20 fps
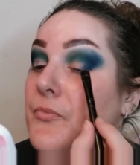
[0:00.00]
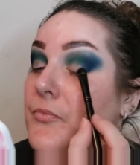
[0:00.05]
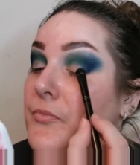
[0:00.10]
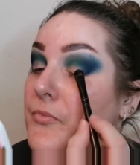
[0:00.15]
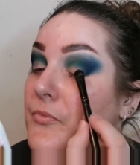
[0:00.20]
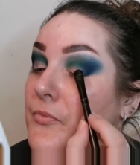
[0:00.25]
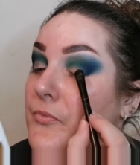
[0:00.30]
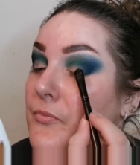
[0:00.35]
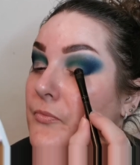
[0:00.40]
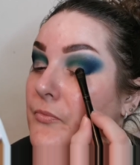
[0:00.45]

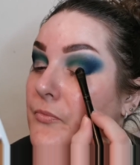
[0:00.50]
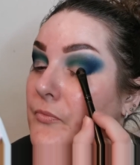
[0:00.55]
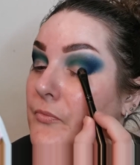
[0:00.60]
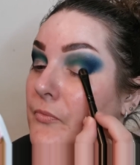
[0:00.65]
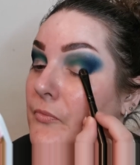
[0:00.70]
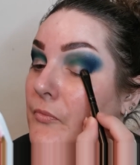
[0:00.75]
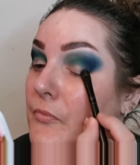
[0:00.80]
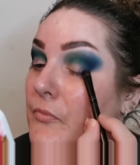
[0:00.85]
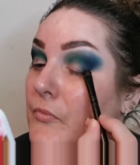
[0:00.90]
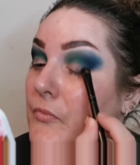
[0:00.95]

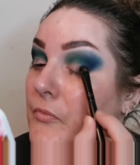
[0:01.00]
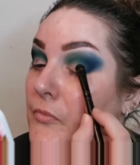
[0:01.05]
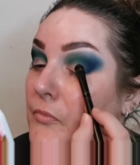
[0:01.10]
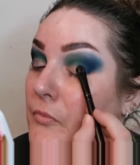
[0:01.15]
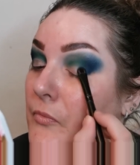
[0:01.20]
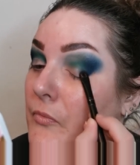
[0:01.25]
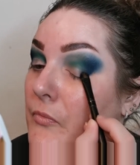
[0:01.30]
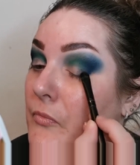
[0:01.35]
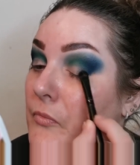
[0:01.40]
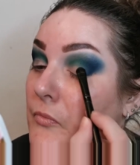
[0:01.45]

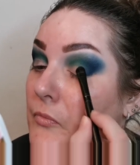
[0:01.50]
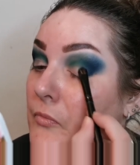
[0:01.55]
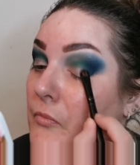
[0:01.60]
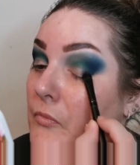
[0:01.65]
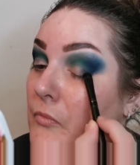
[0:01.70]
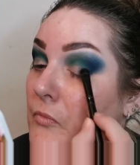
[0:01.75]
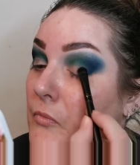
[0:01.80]
Nobody speaks.